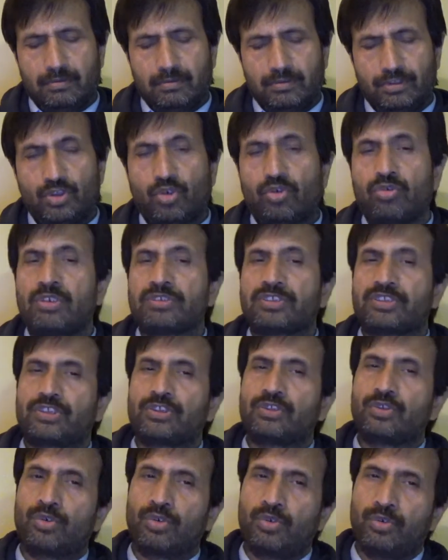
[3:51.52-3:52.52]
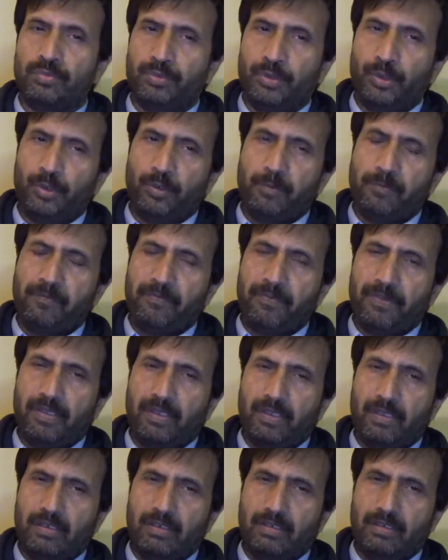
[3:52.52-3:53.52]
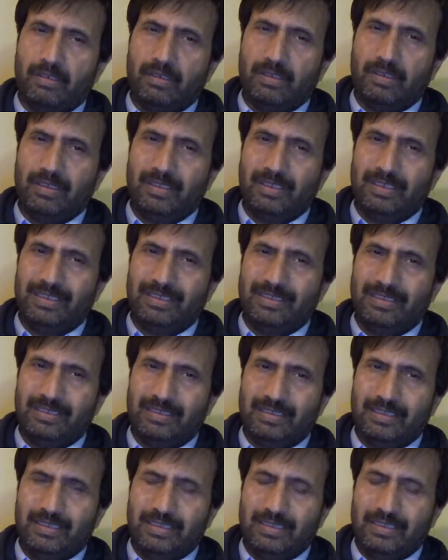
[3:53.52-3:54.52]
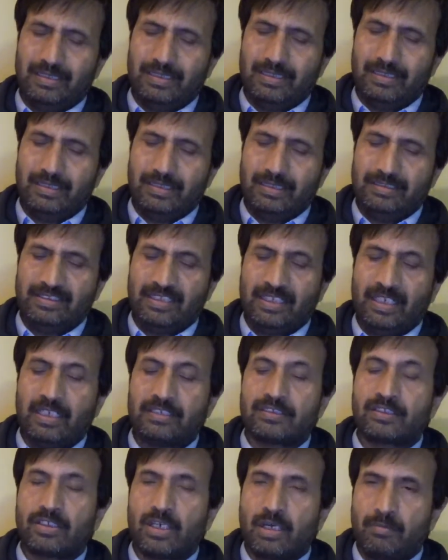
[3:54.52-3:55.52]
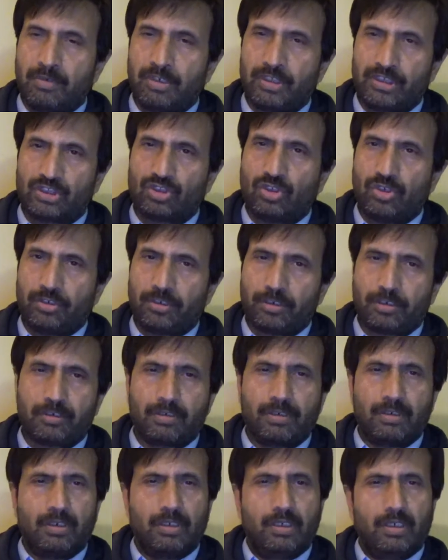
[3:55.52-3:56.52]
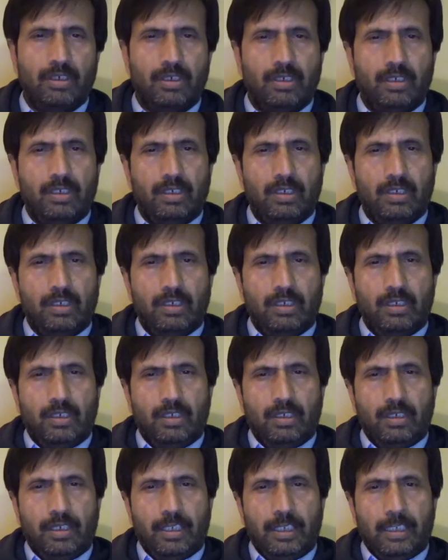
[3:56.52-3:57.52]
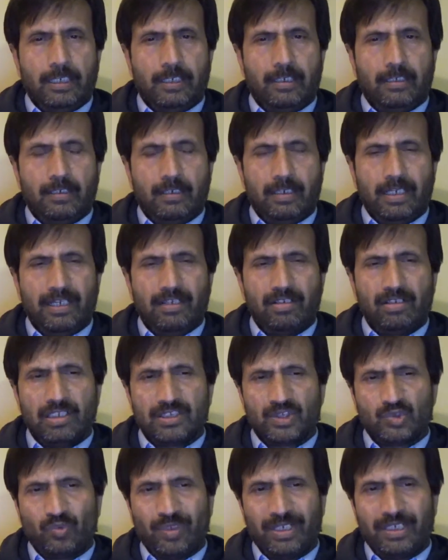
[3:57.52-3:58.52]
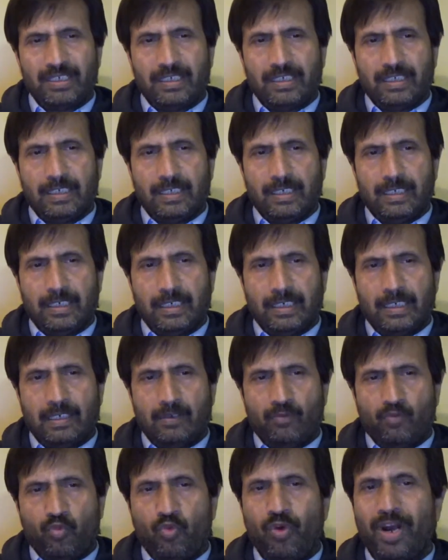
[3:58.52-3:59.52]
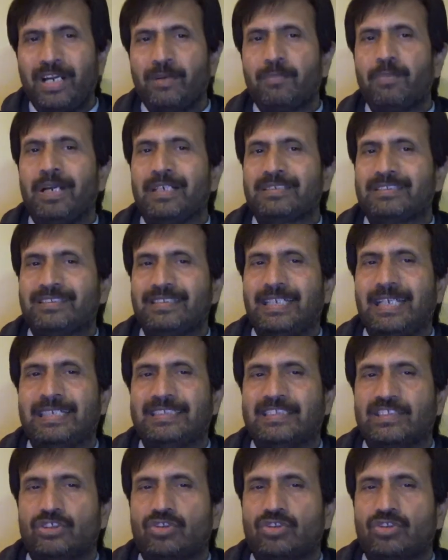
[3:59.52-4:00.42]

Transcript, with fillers: Sjogren syndrome, you know. is there other common disorder? and it occurs when uh, white blood cells